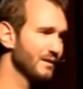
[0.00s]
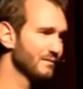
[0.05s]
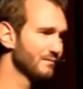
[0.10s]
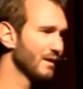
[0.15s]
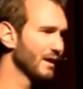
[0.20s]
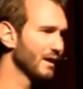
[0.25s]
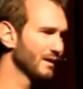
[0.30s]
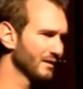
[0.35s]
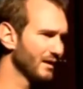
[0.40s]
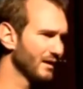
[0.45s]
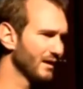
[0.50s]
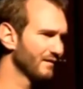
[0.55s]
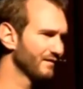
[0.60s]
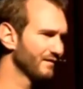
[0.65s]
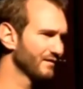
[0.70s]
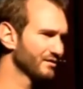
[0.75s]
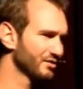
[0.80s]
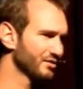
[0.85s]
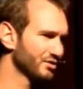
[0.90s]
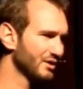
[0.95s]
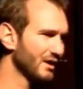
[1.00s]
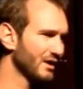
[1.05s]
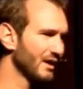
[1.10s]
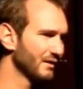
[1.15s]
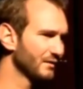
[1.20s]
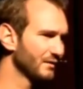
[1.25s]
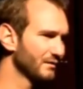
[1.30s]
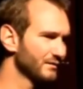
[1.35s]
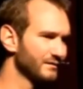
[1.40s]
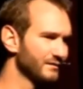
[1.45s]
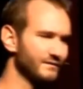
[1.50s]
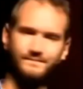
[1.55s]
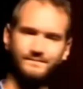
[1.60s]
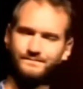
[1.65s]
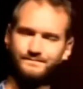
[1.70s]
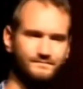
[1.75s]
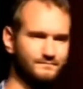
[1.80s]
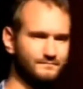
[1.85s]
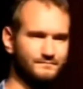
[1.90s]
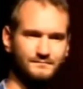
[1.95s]
in my life as a child,
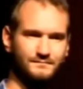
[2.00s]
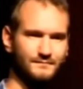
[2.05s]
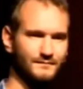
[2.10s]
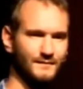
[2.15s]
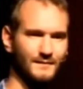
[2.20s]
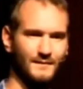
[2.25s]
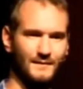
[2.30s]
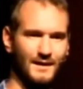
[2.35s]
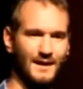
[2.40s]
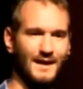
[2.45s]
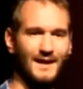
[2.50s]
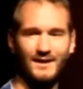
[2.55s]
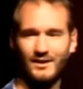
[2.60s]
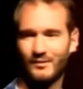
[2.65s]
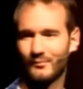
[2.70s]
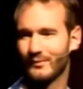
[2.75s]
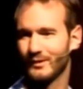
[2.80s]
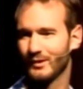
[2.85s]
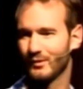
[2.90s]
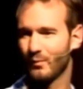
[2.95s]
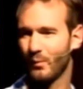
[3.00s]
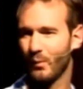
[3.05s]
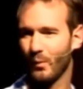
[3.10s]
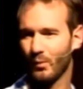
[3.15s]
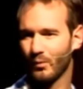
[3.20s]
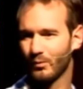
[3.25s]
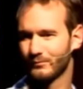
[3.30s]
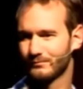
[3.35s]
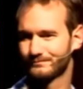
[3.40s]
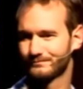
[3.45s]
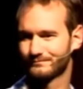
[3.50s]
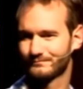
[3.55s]
I had a big wall.